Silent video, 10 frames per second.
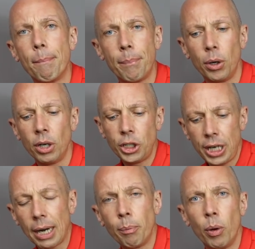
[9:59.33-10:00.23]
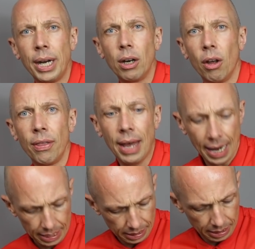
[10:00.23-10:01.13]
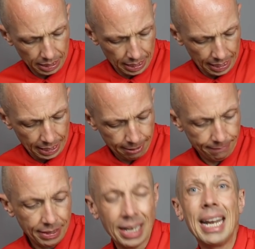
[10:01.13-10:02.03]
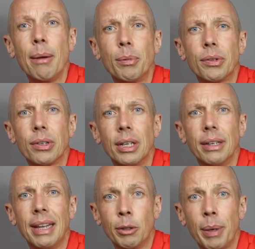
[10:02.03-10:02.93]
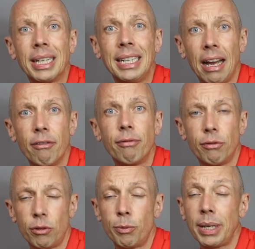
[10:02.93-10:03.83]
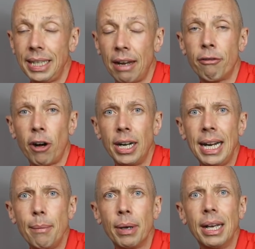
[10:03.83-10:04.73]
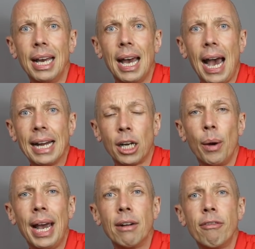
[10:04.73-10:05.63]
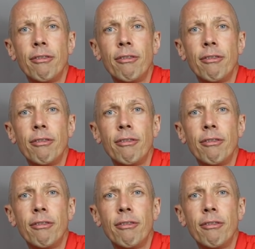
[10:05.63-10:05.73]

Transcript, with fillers: Put a checkpoint on that, uh, the hips, especially that, especially that front hip, and go ahead and